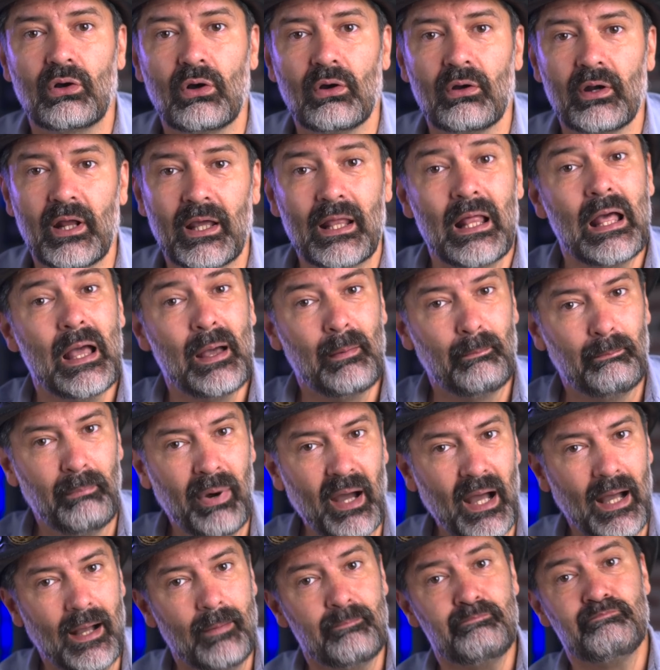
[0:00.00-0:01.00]
All right,
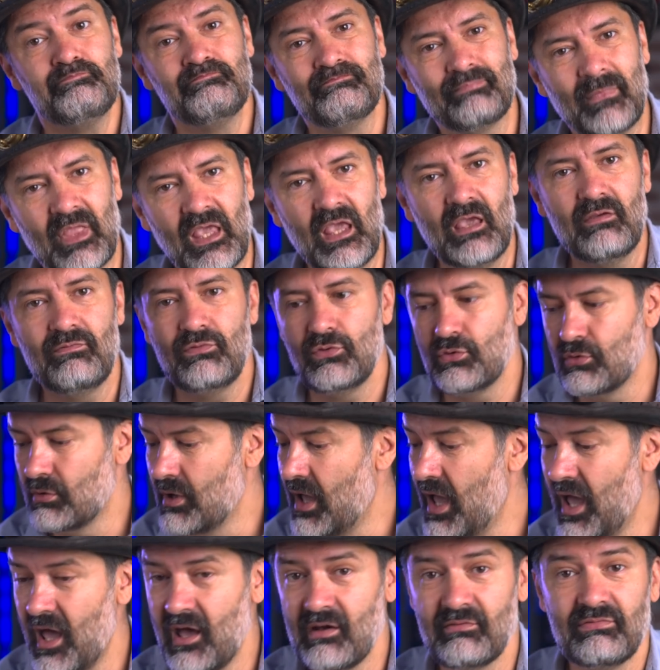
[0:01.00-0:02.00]
but if you
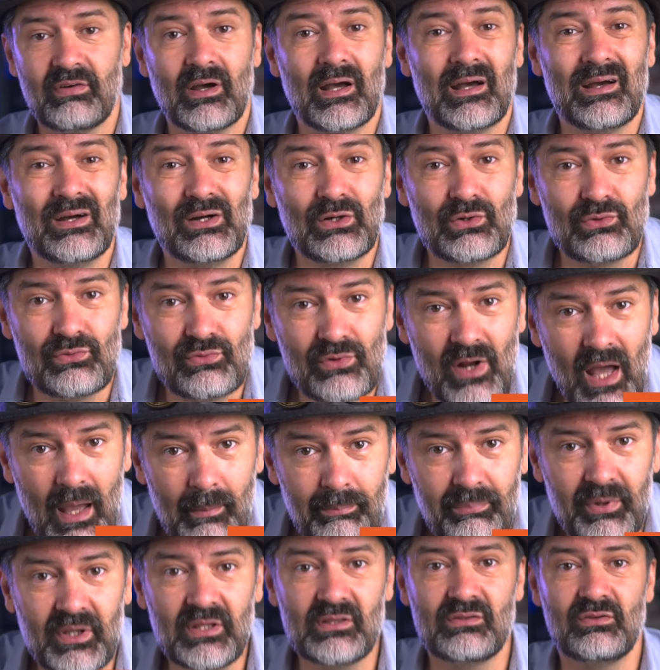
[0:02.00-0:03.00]
have
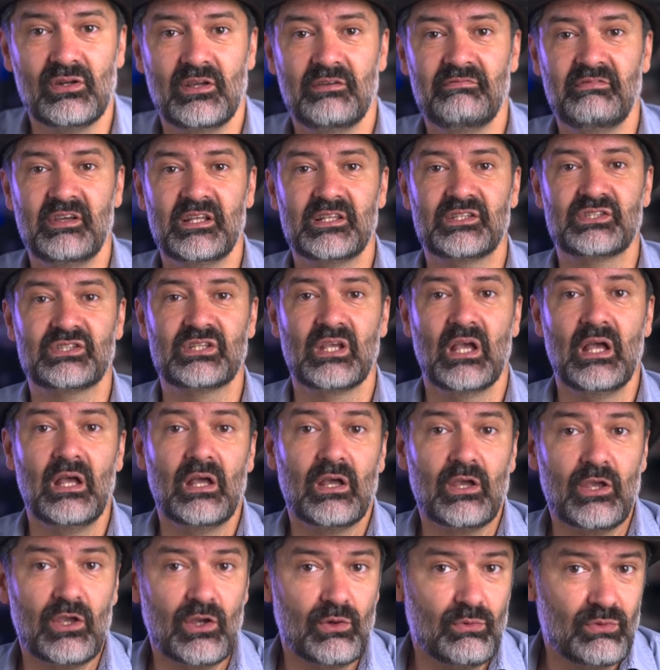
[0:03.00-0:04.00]
rapid rivets
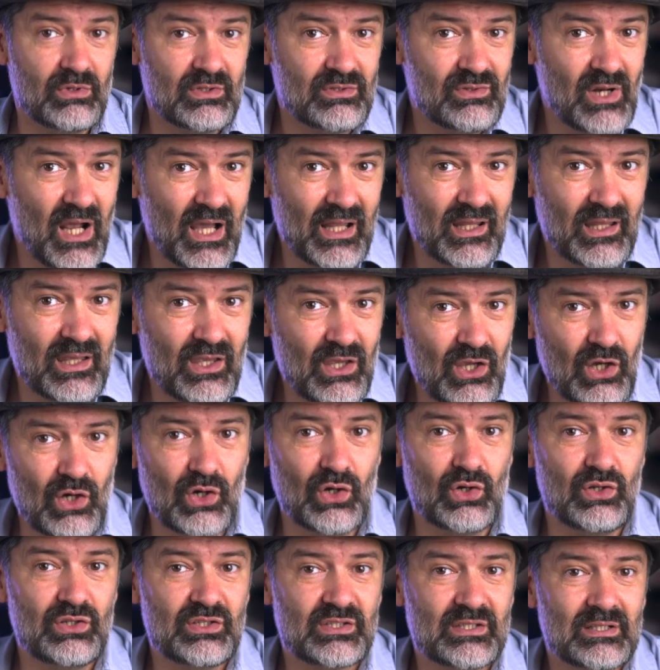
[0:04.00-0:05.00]
you would rather
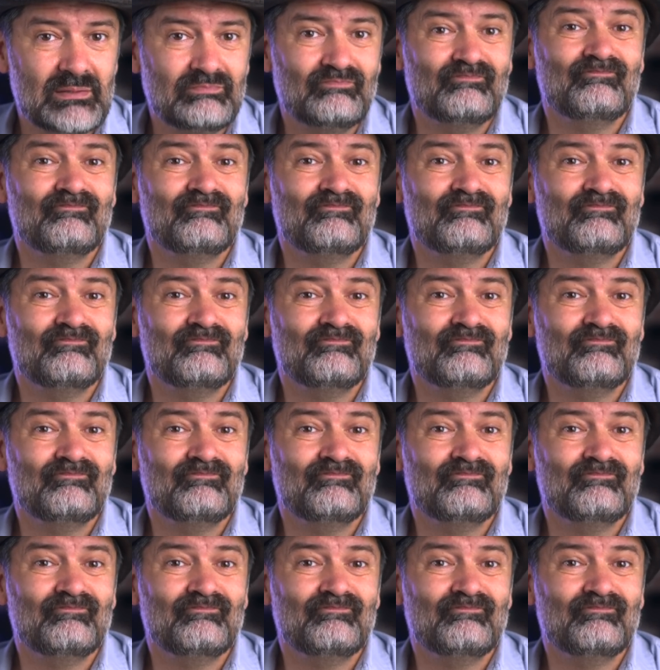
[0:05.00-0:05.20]
use,